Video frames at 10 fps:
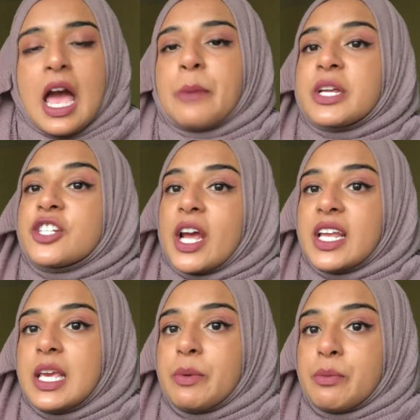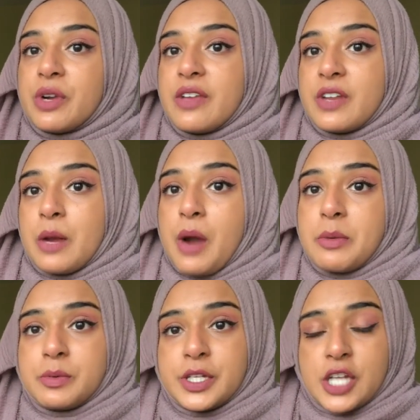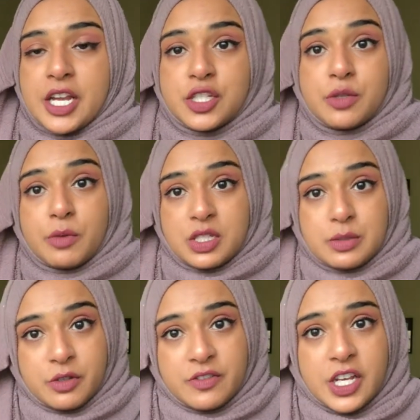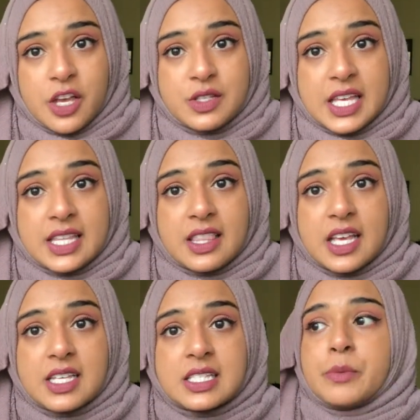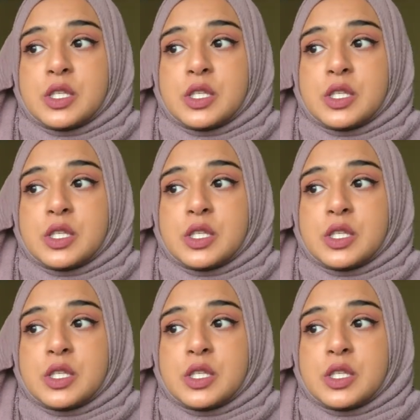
I'm gonna try to keep it brief and I'll probably try to do multiple videos like this,